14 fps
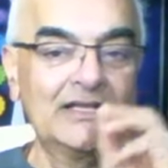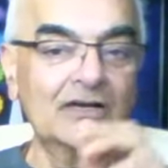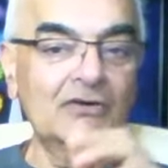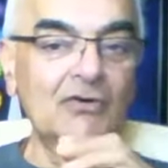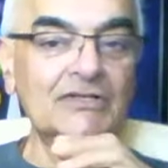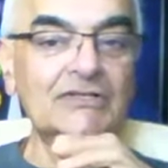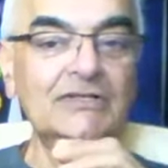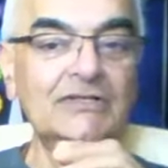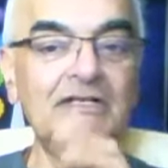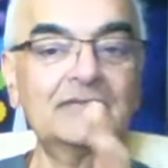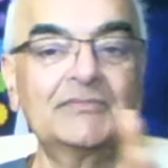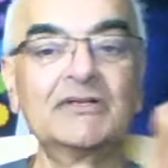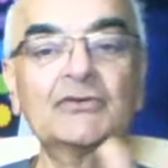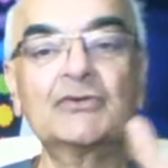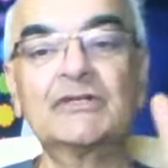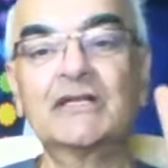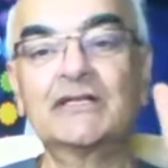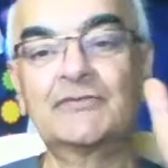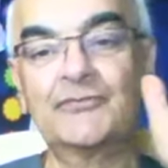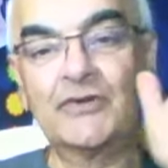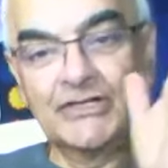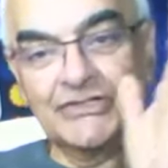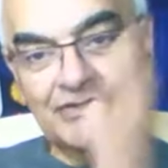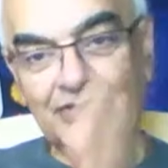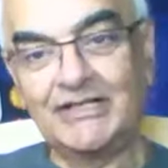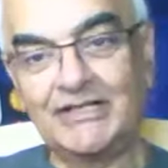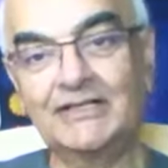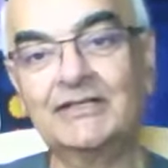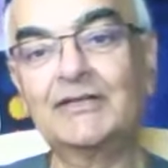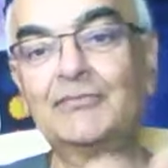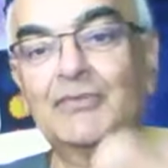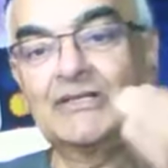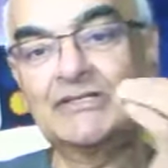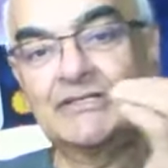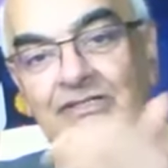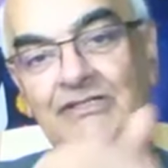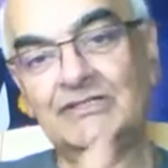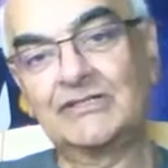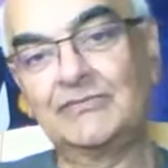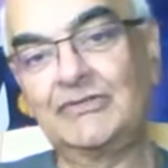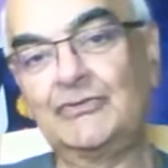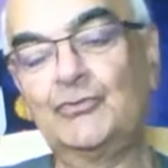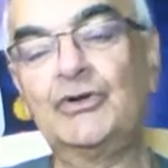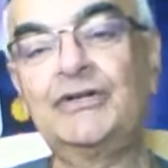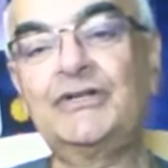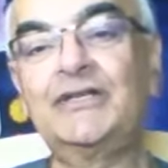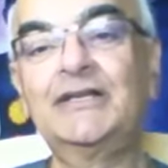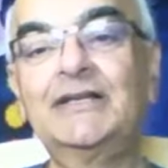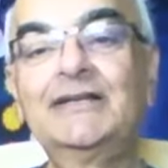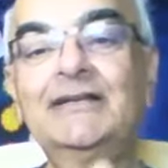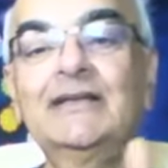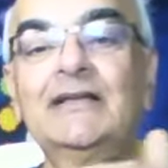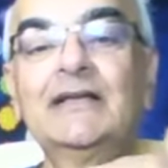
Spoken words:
they concentrate? Because that's functioning, the message system is working,